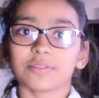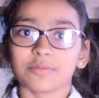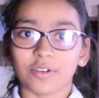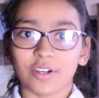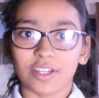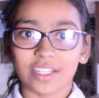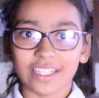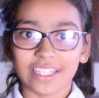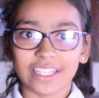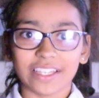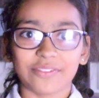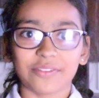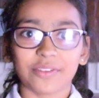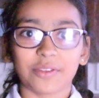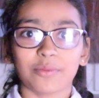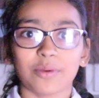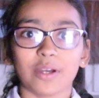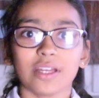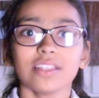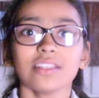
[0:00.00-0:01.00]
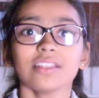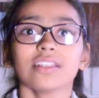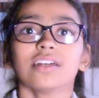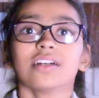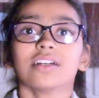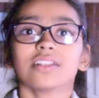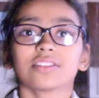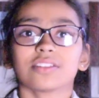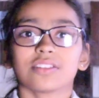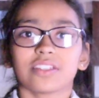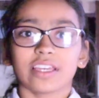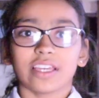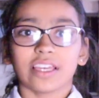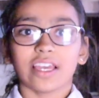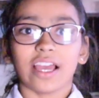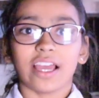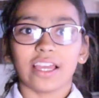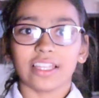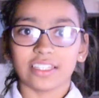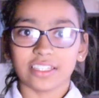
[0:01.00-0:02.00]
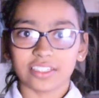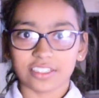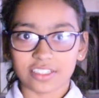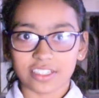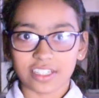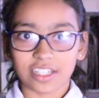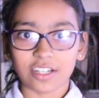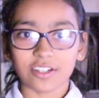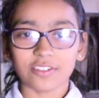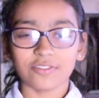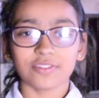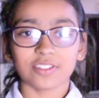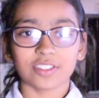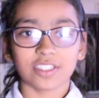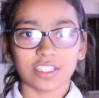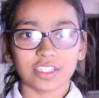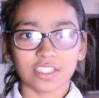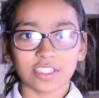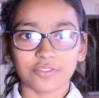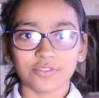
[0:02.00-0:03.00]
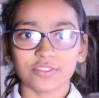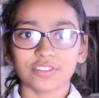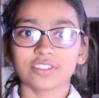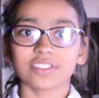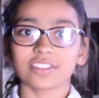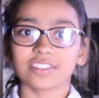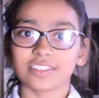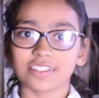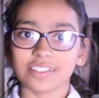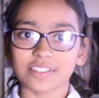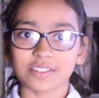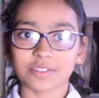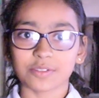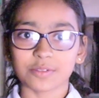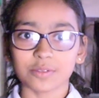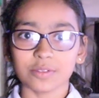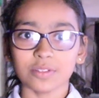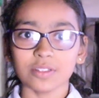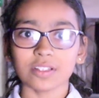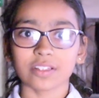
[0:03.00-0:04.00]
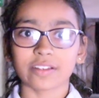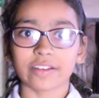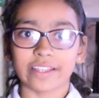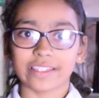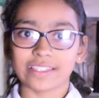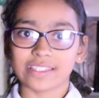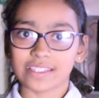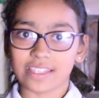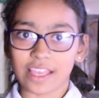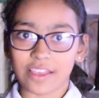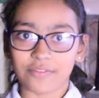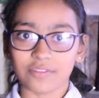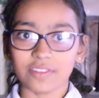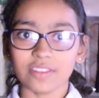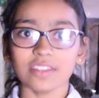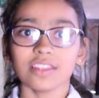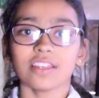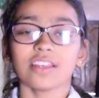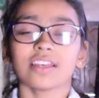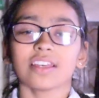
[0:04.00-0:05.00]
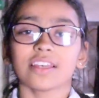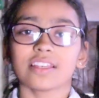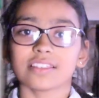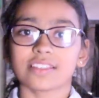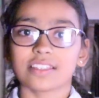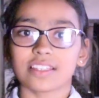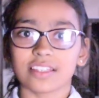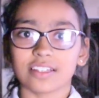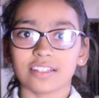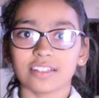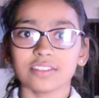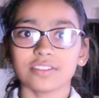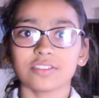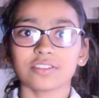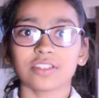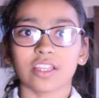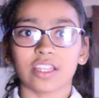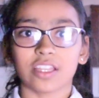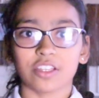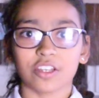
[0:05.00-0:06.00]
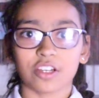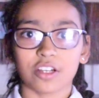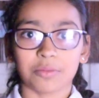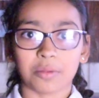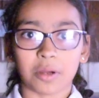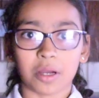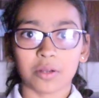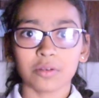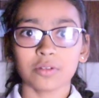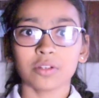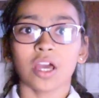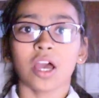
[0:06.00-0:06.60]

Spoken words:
Good morning everyone. Today Nishtha VDJS Jindal School, grade 7 is here to tell you about